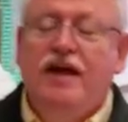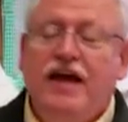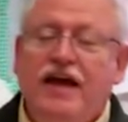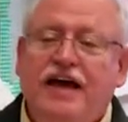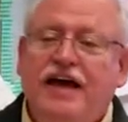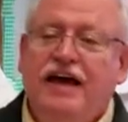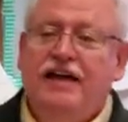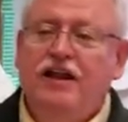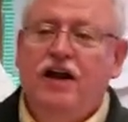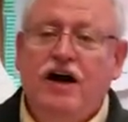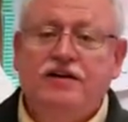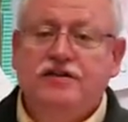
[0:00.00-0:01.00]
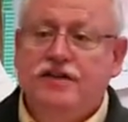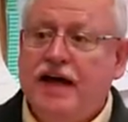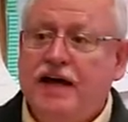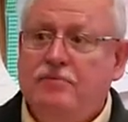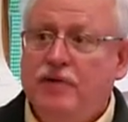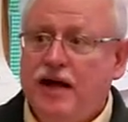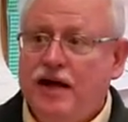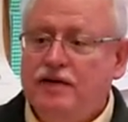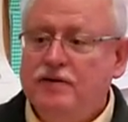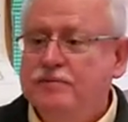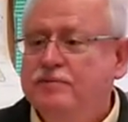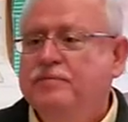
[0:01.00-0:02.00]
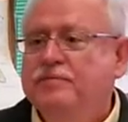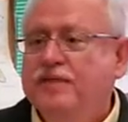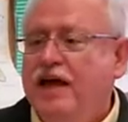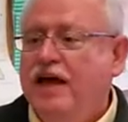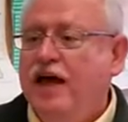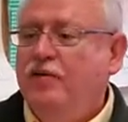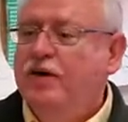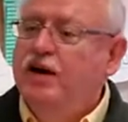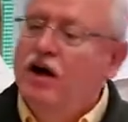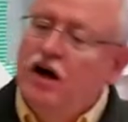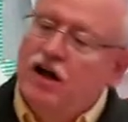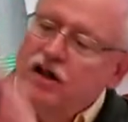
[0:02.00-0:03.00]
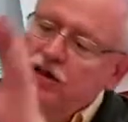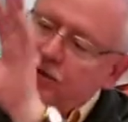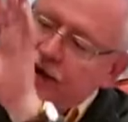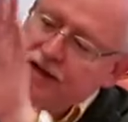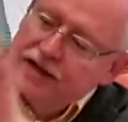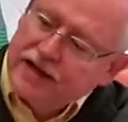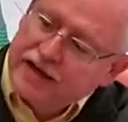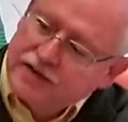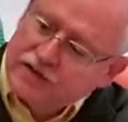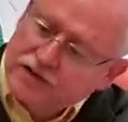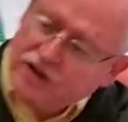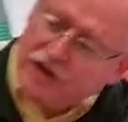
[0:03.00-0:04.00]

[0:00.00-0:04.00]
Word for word: and lost that battle and went all the way down to